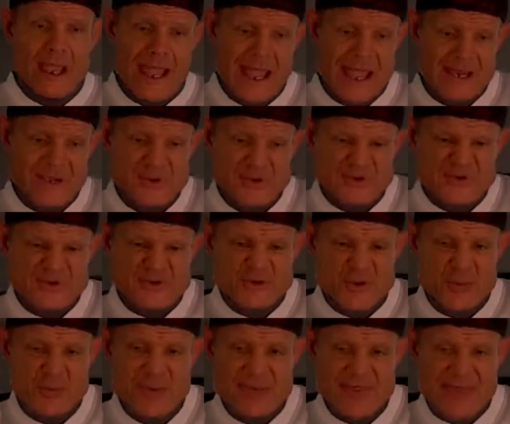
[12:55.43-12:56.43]
And
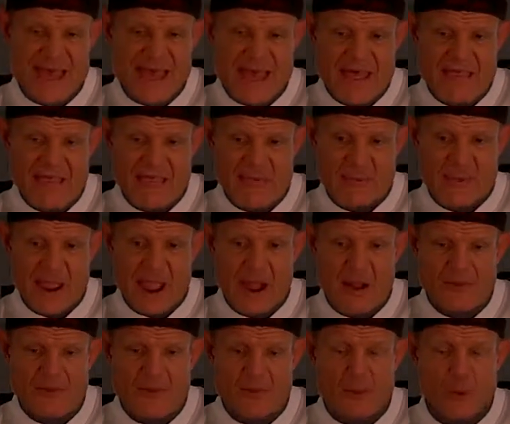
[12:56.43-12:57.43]
distribute that
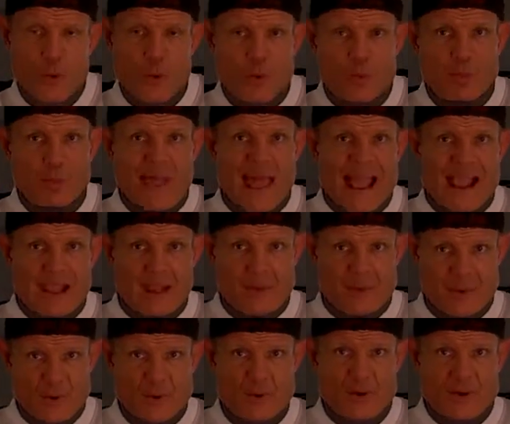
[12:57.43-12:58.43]
throughout the poor black
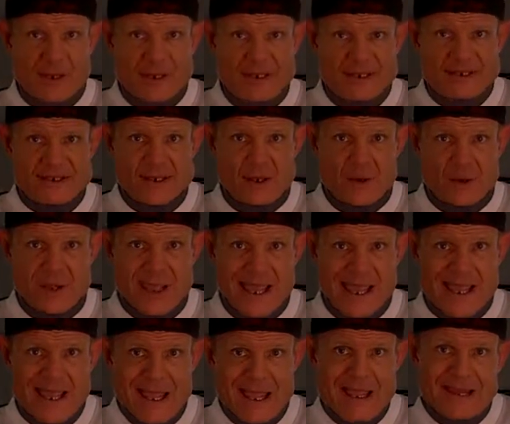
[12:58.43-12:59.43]
communities,
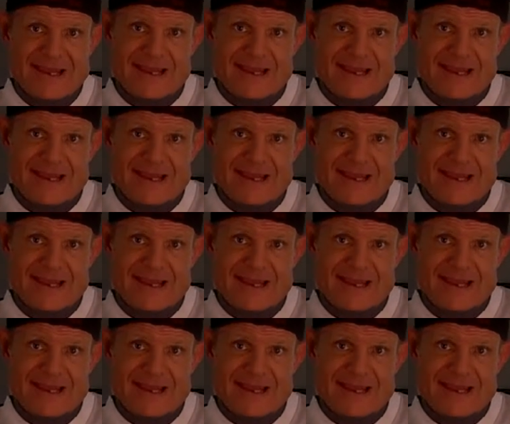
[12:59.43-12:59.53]
okay,